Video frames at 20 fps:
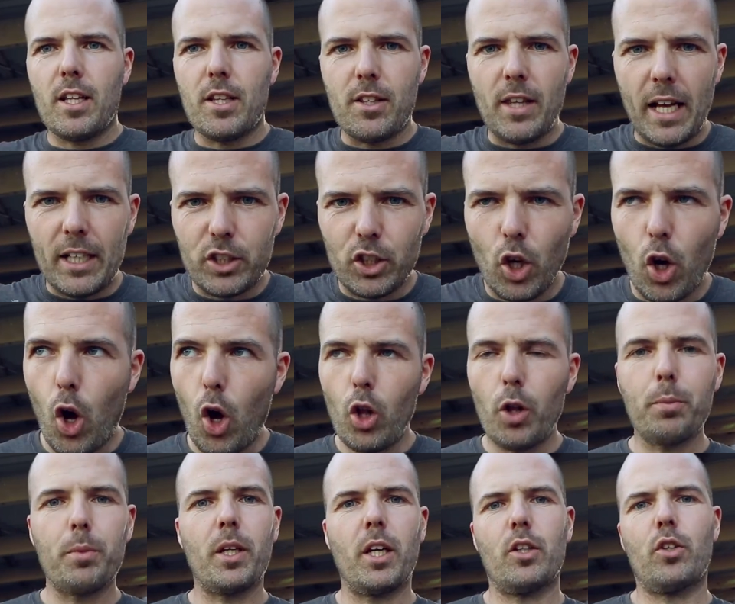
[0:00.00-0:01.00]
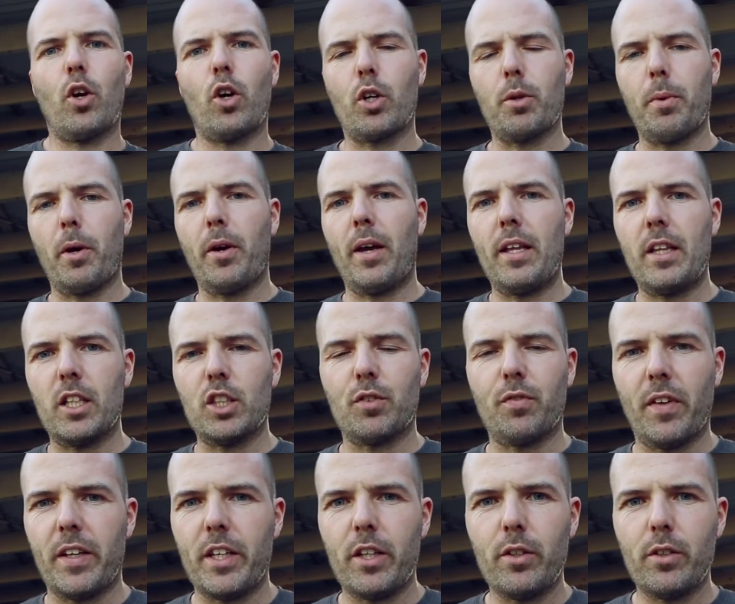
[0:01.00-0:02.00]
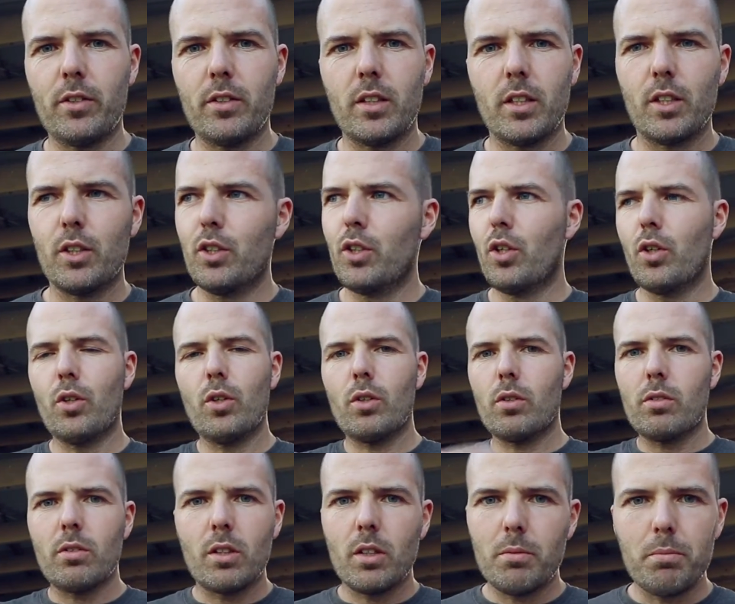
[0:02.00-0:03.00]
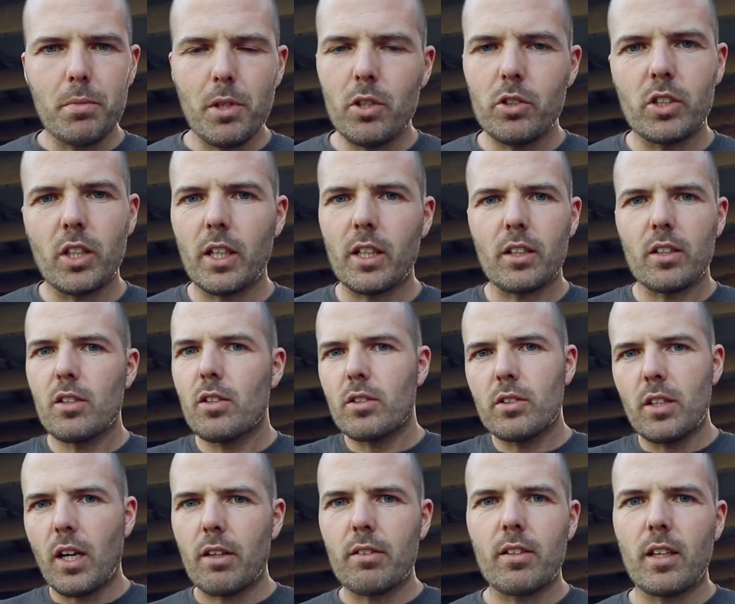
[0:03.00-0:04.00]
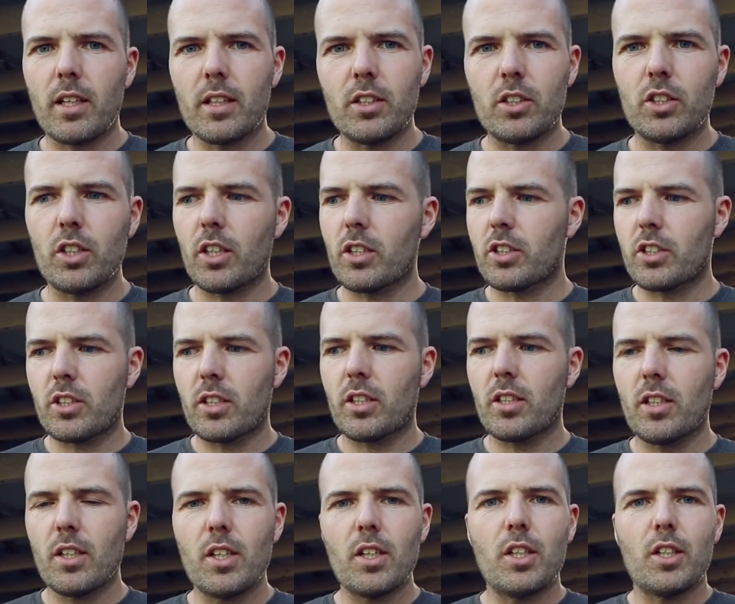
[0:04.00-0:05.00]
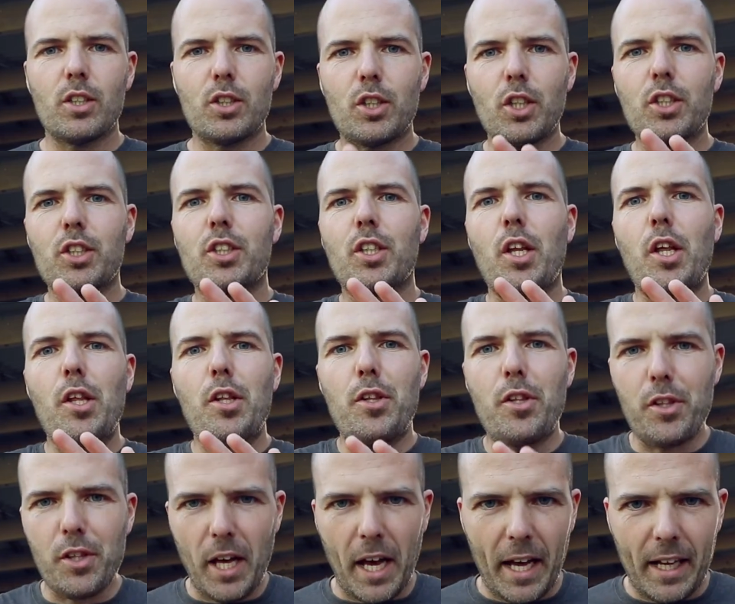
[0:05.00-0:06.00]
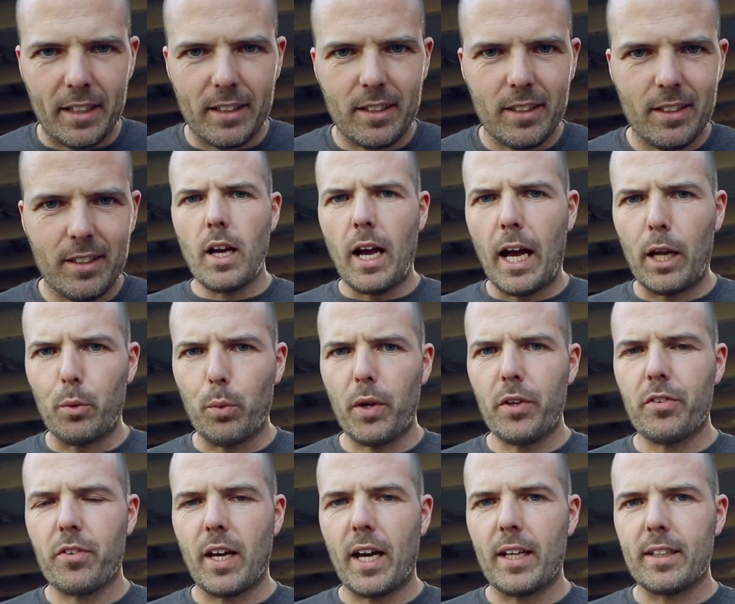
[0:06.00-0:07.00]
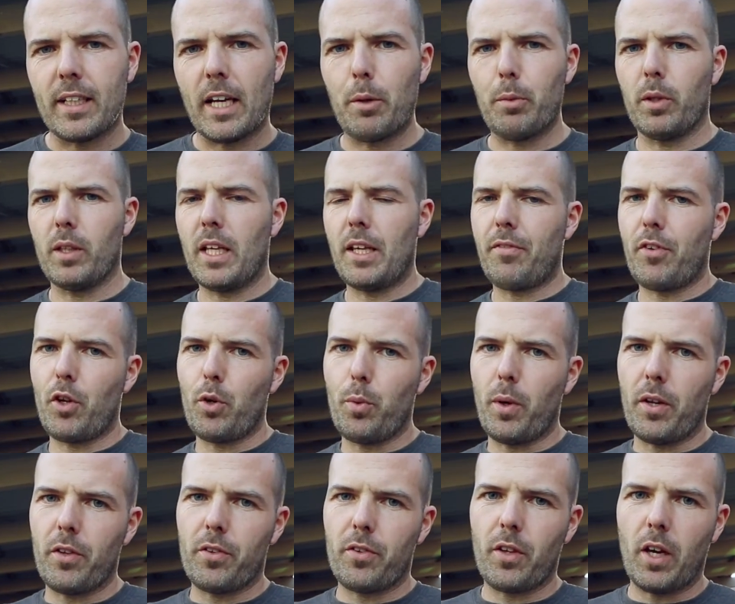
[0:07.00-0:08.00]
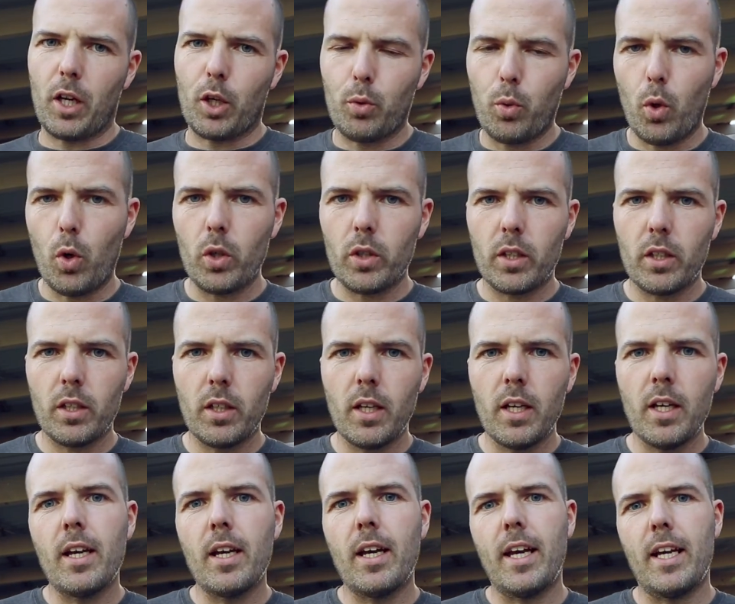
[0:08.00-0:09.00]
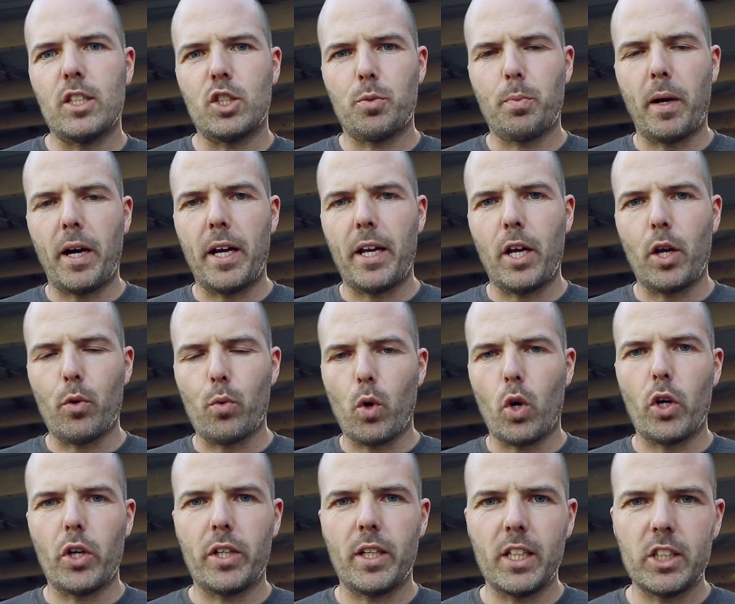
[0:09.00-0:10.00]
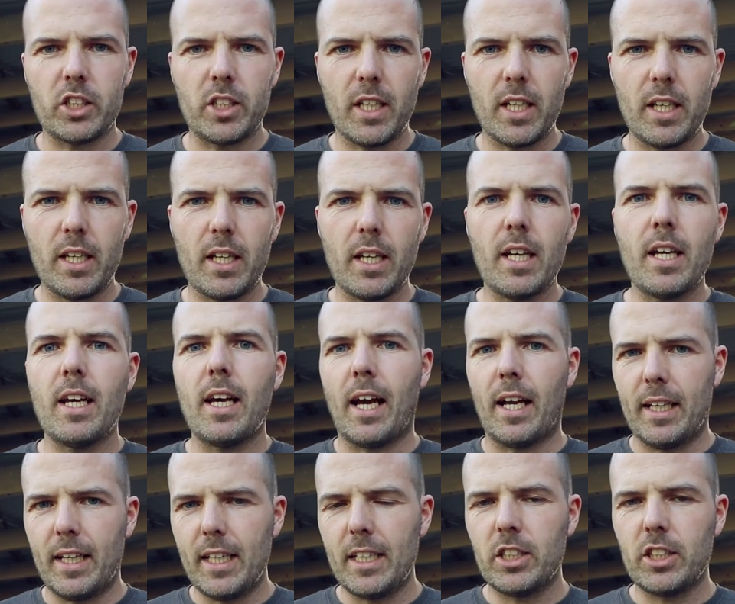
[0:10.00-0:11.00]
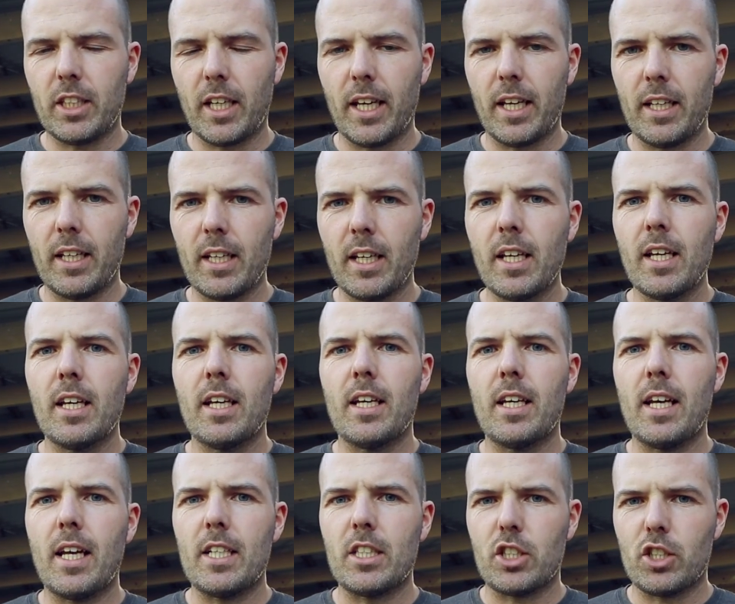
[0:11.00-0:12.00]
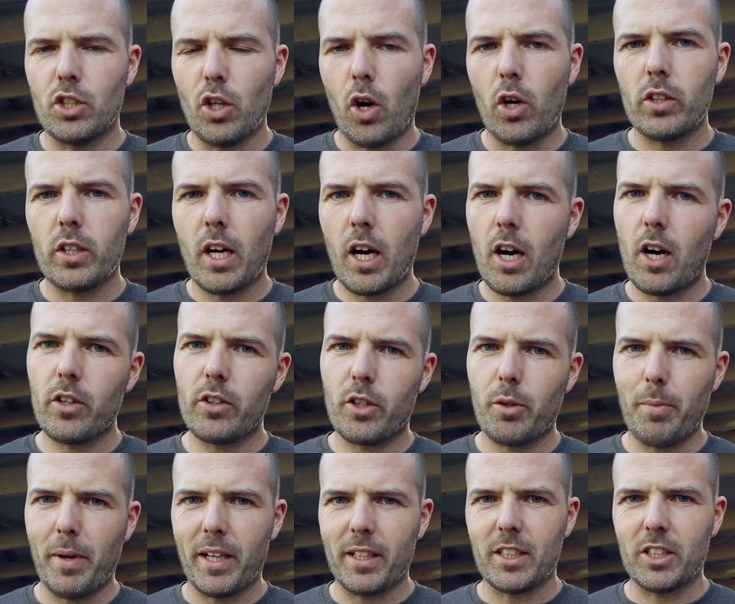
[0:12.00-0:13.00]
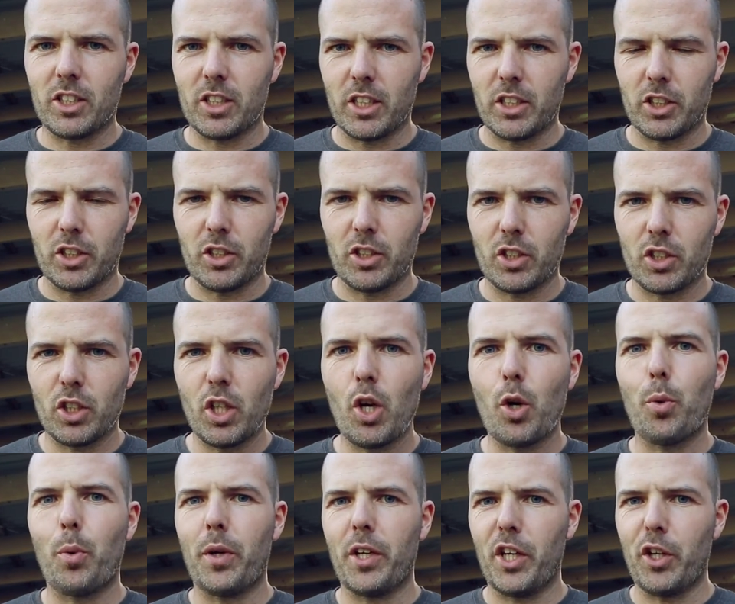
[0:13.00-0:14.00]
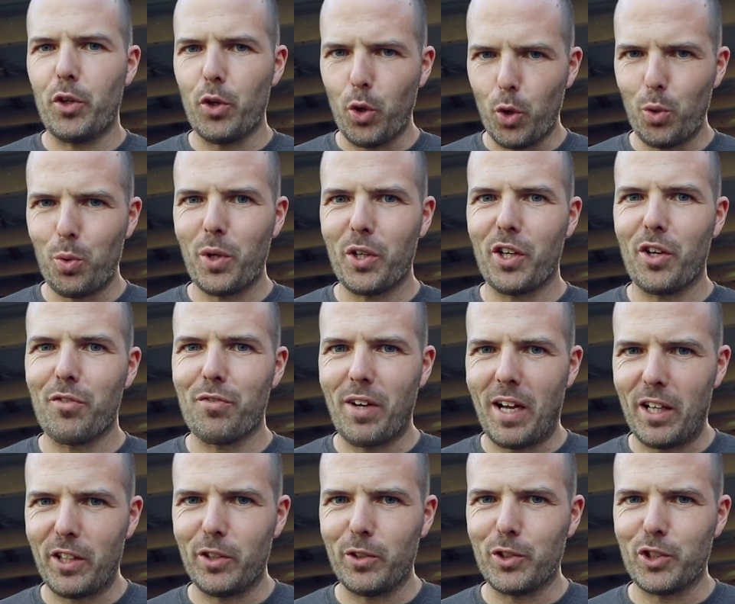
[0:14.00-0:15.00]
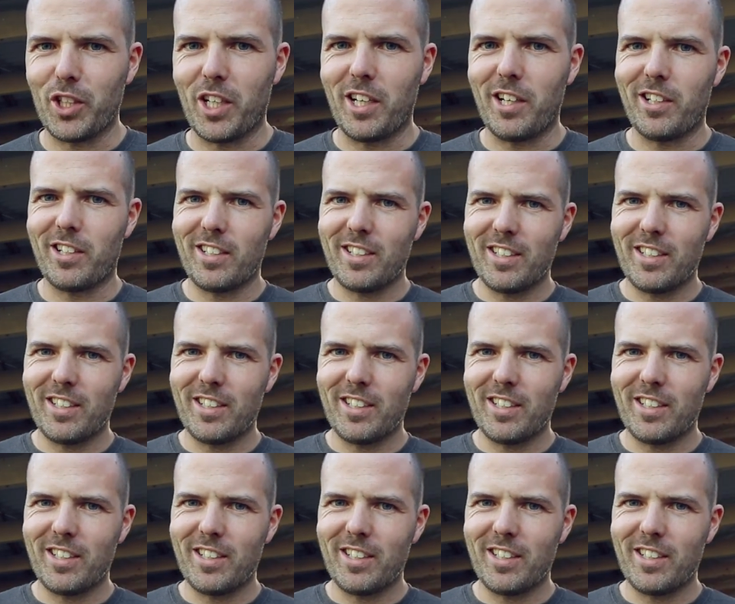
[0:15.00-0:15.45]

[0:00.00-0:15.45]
That's all I'm going to talk about in this video. No music, no nothing, just that. And with that, I will leave you with a quote. It's by Roy Disney, and he said, "It's not hard to make decisions when you know what your values are."